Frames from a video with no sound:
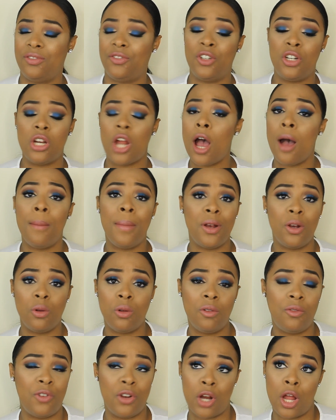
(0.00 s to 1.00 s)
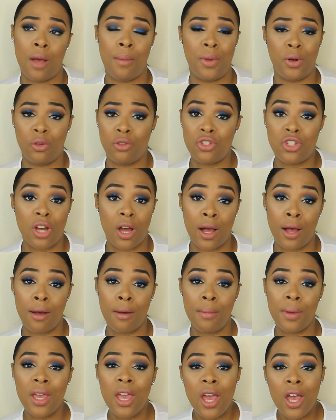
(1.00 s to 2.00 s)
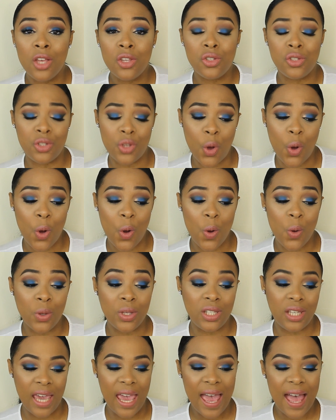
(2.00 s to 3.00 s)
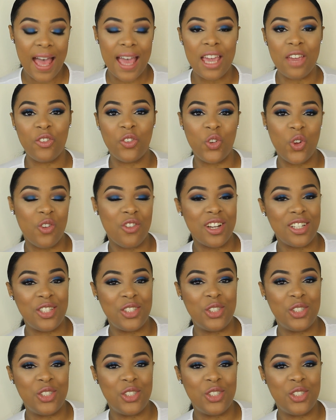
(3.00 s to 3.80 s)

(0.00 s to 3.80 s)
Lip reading: phenomenal job. So yeah, if you're